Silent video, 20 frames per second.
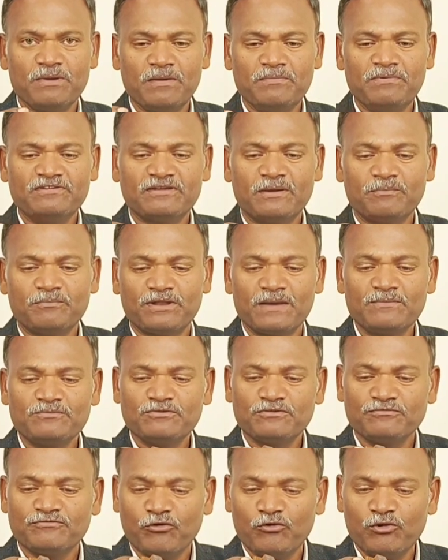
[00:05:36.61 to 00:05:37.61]
maybe
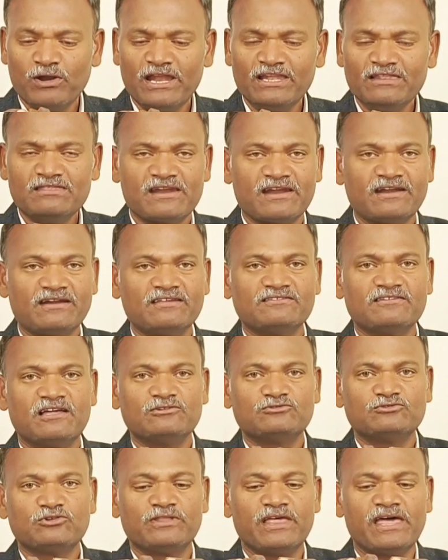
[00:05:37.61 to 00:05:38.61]
sometimes a full length thread is
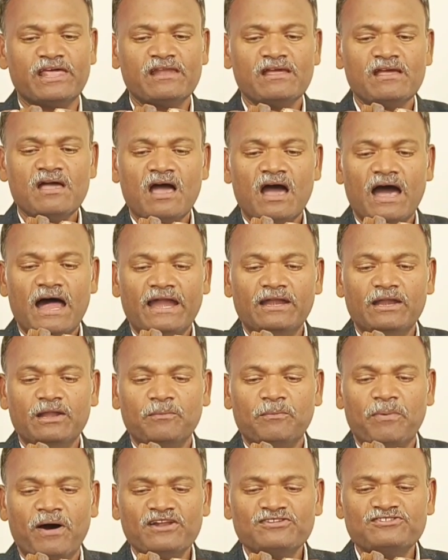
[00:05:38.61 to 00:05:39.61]
also there, and
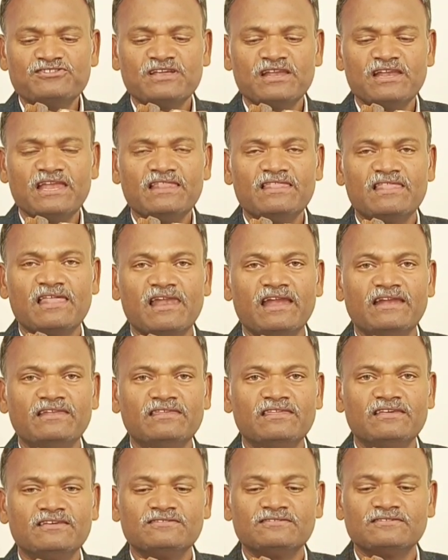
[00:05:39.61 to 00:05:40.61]
partially the
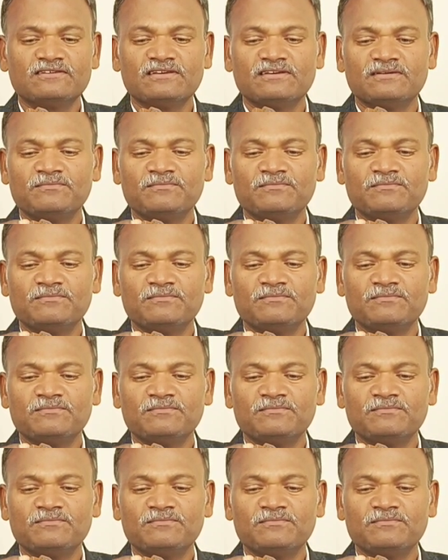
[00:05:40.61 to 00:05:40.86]
length is